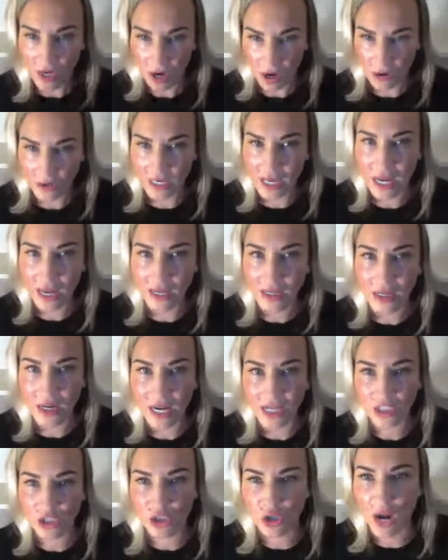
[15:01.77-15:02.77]
Okay, you
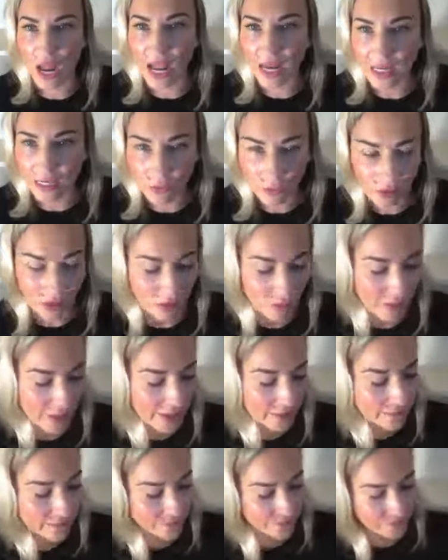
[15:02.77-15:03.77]
guys tracking with
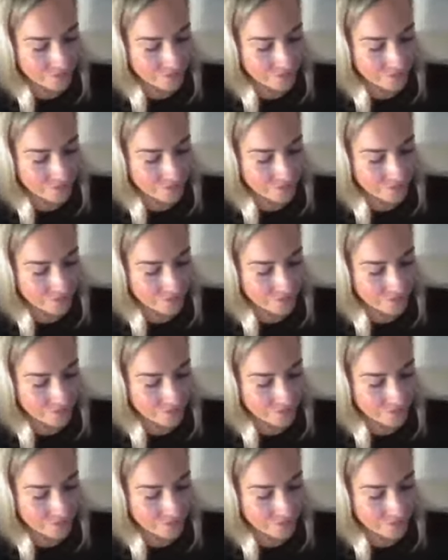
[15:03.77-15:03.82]
me?